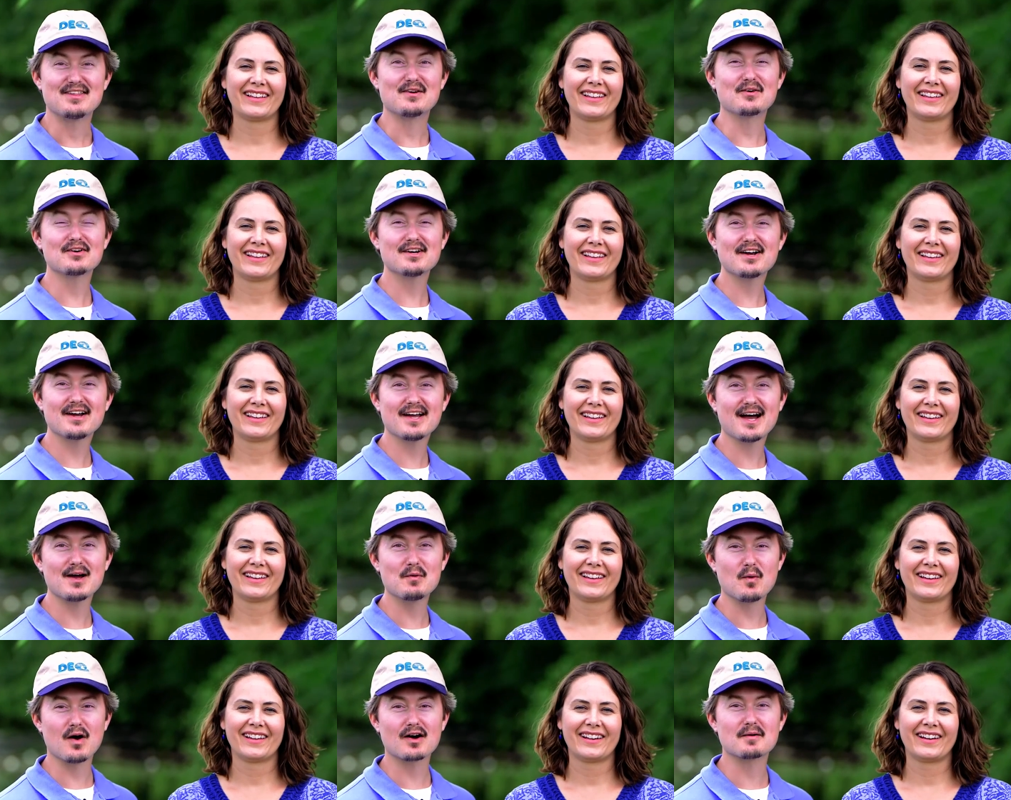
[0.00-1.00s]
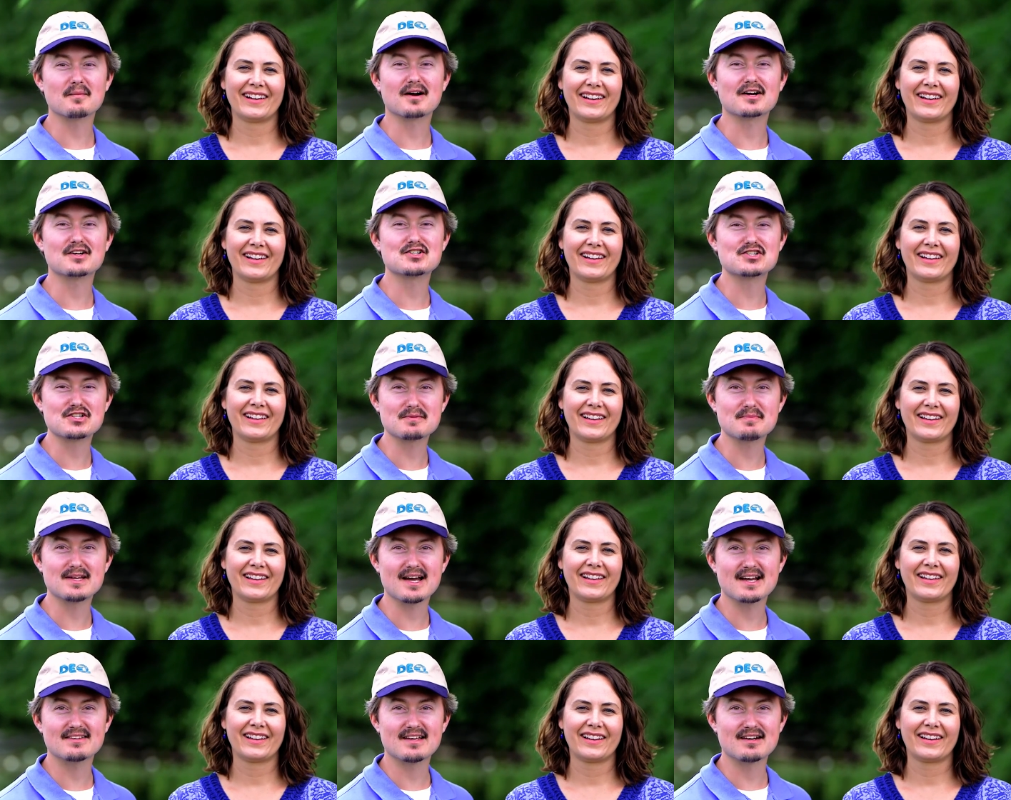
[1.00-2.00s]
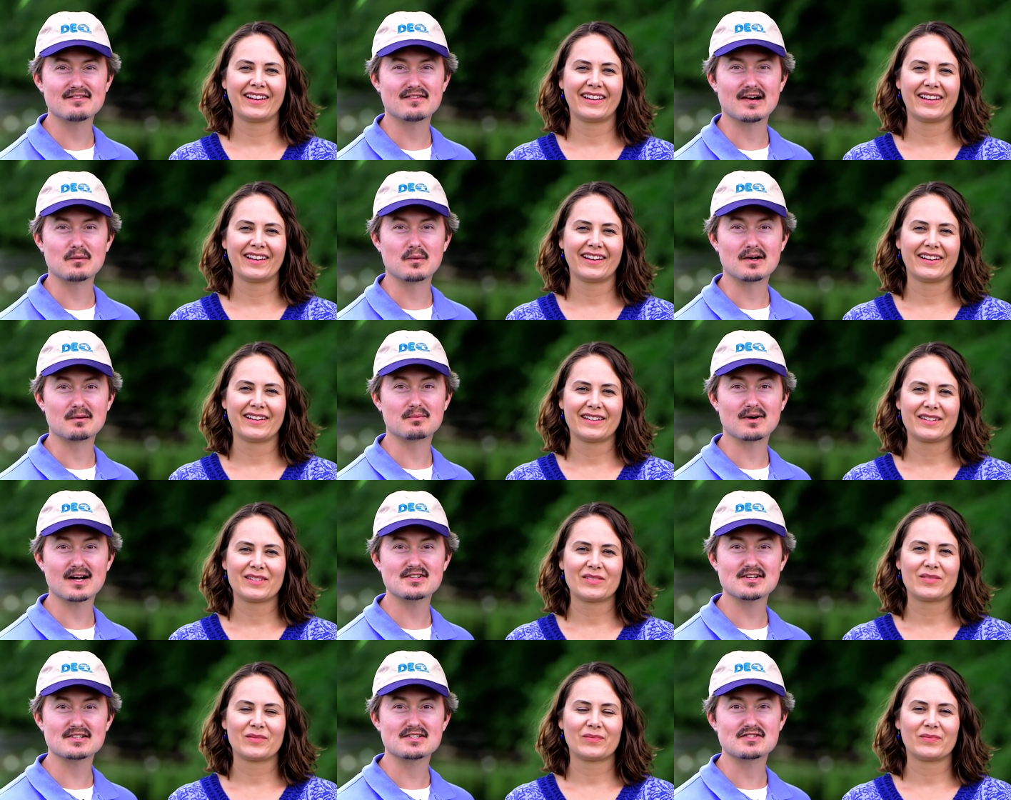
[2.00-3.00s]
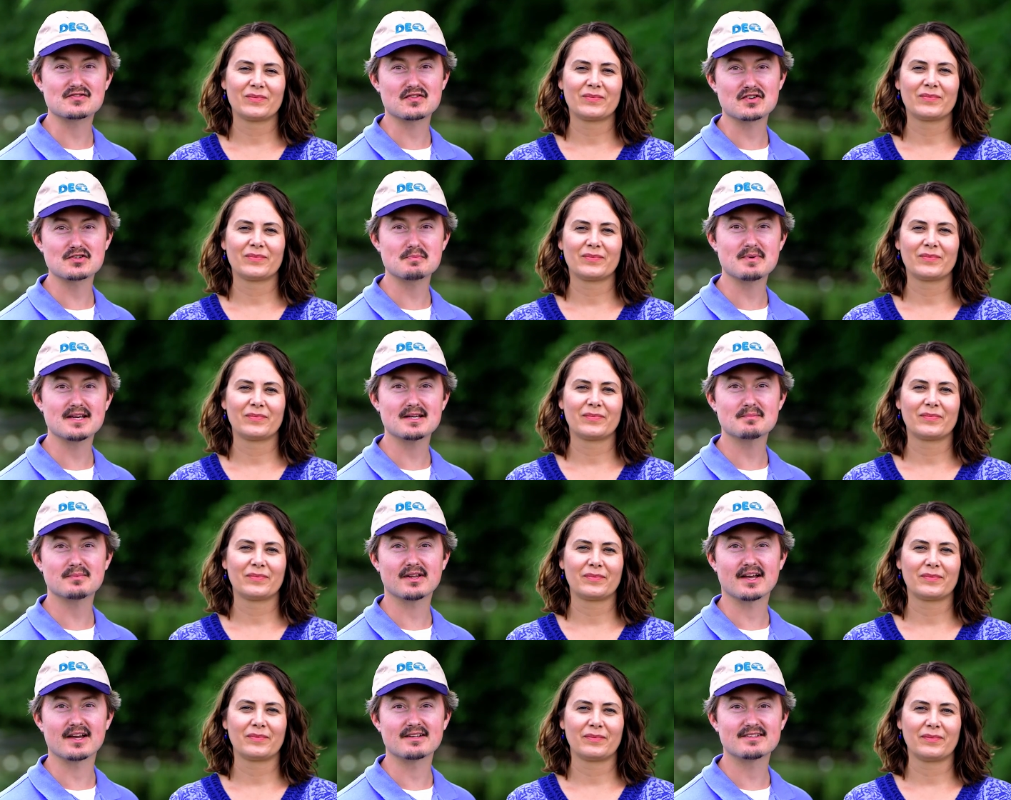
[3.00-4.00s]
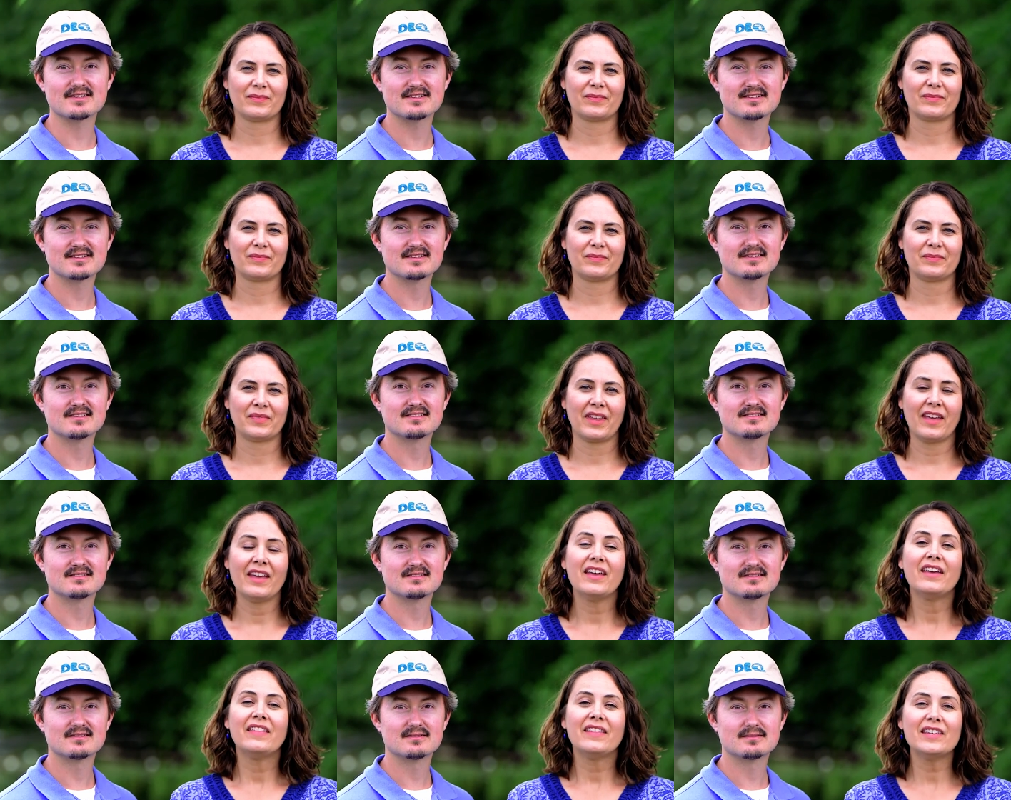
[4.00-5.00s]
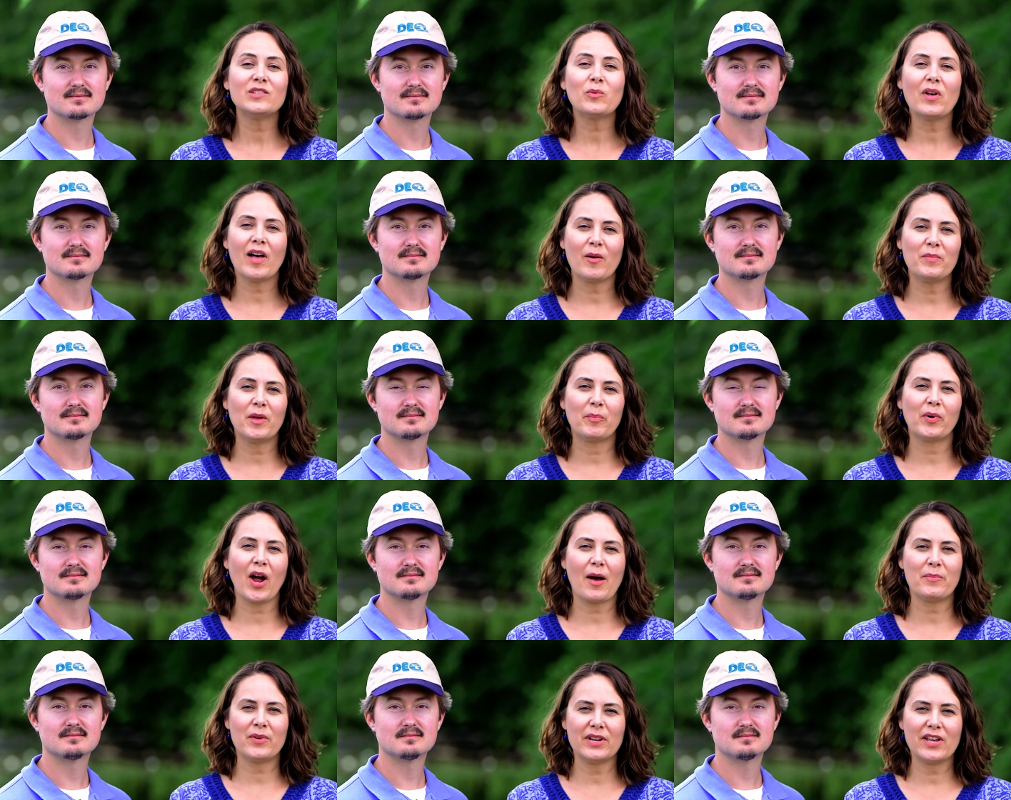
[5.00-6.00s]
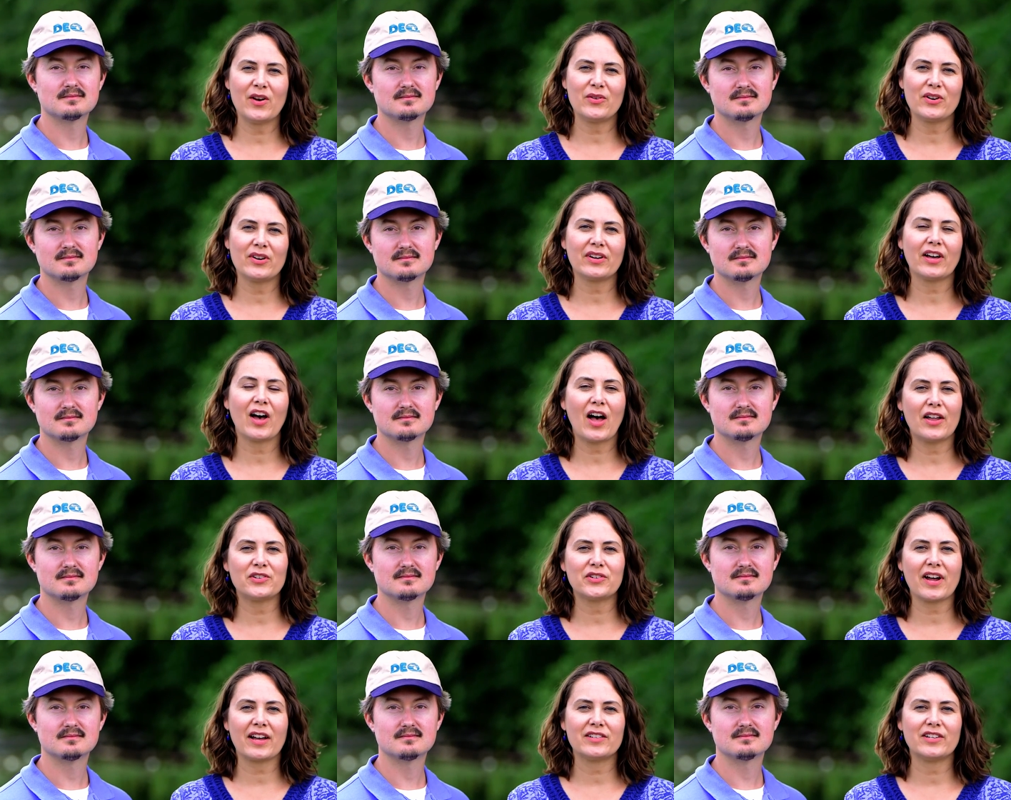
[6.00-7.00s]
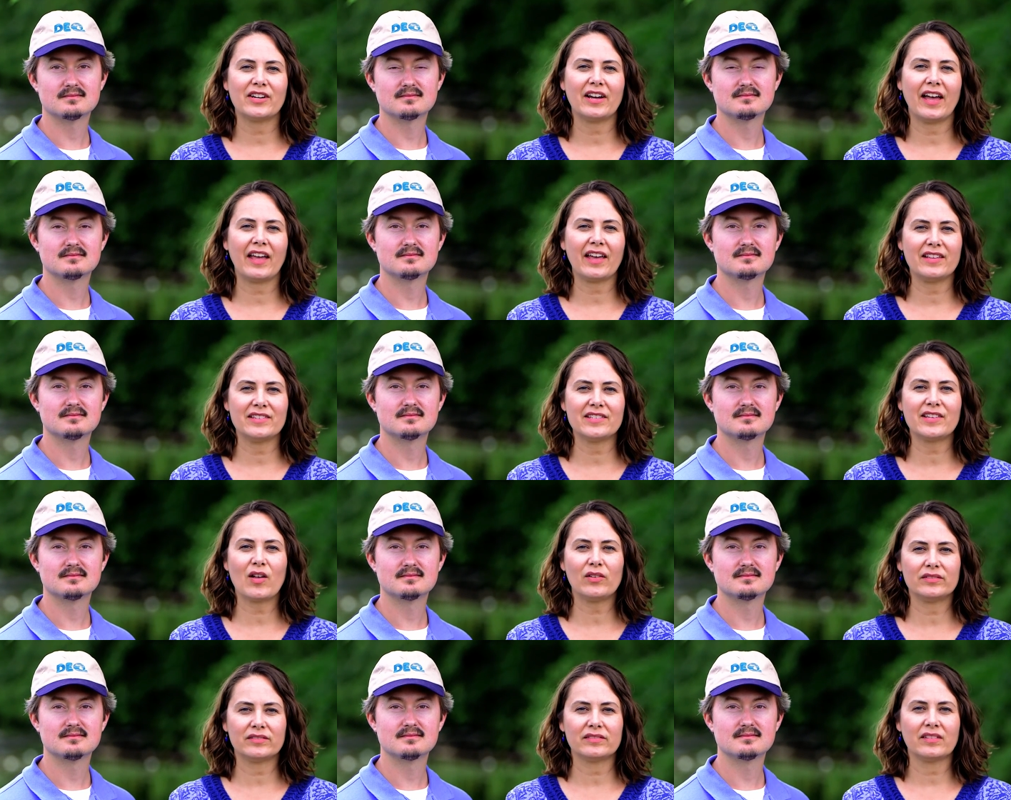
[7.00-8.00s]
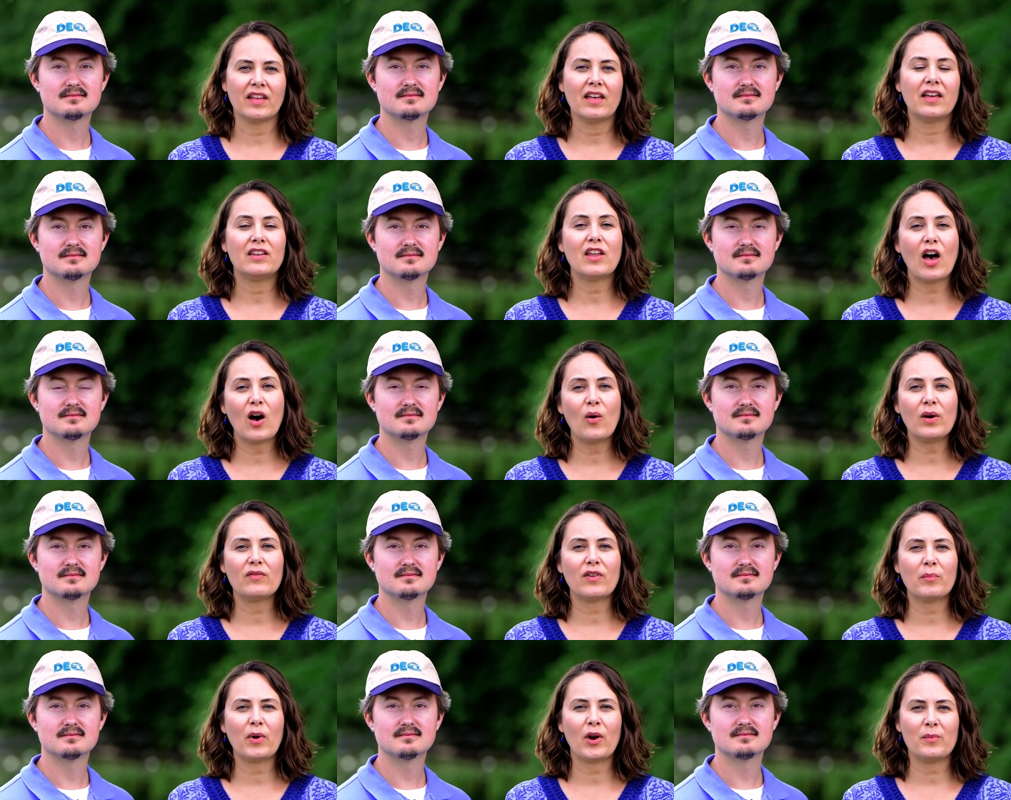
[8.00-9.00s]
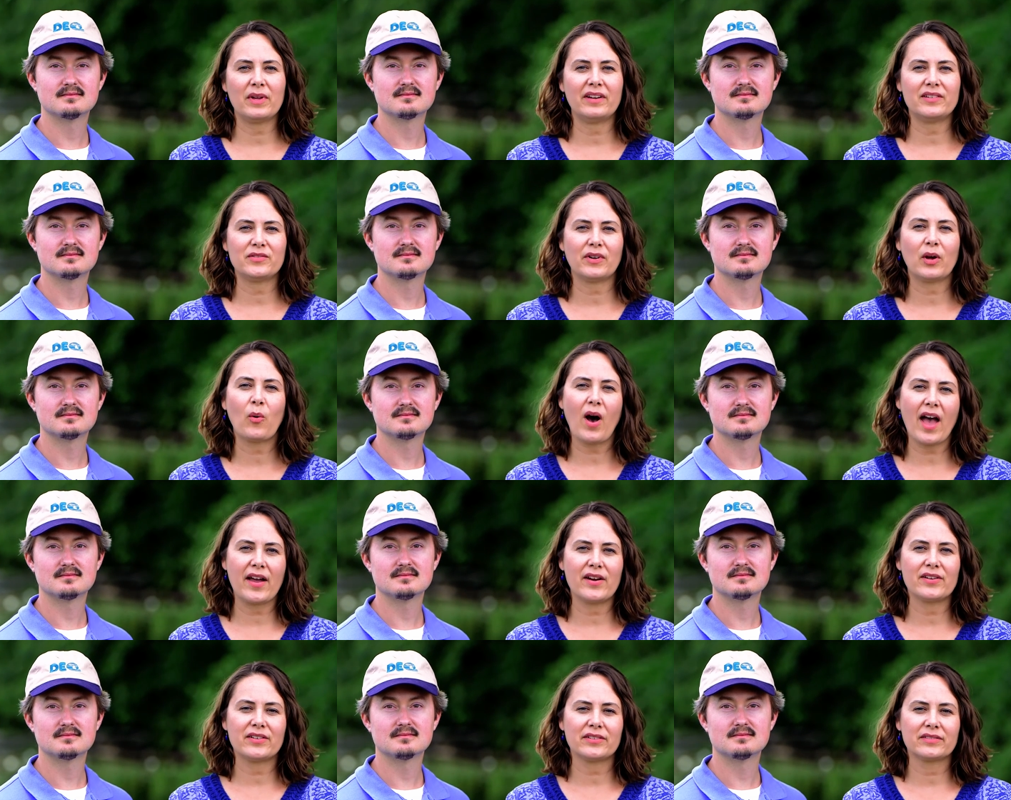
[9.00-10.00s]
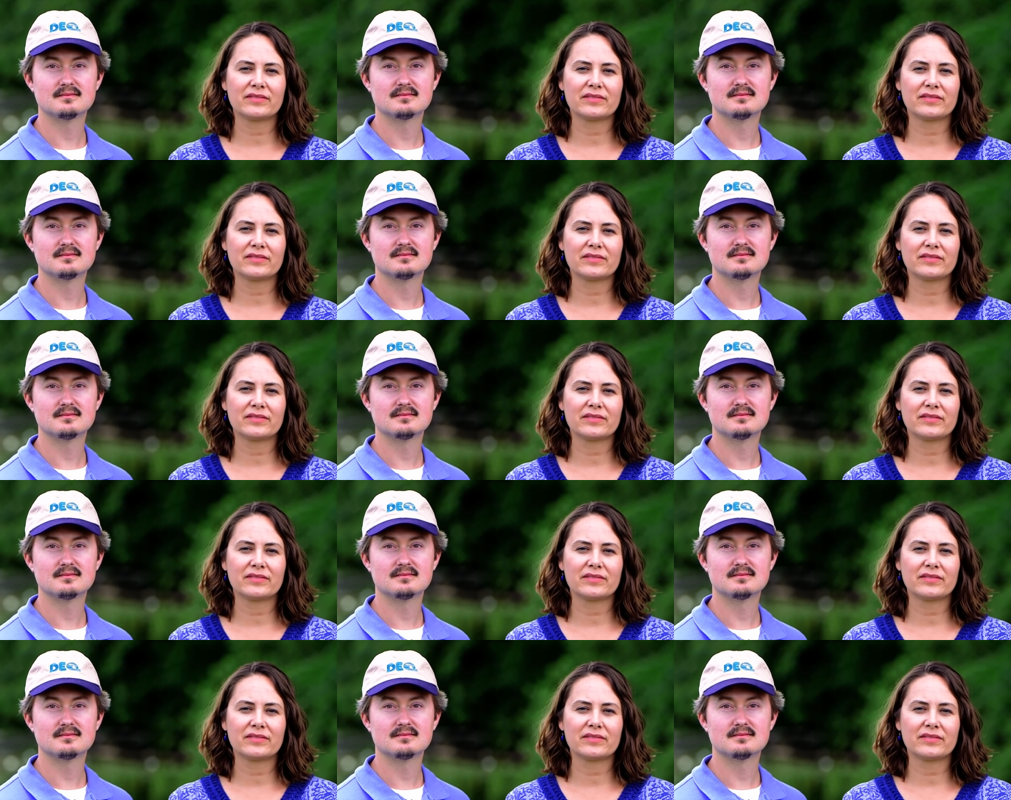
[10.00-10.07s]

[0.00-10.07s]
Speaker 1: The ordinary high water mark should be identified when a project is first being planned.
Speaker 2: This will help the property owner, contractor, and consultant know if a permit is required.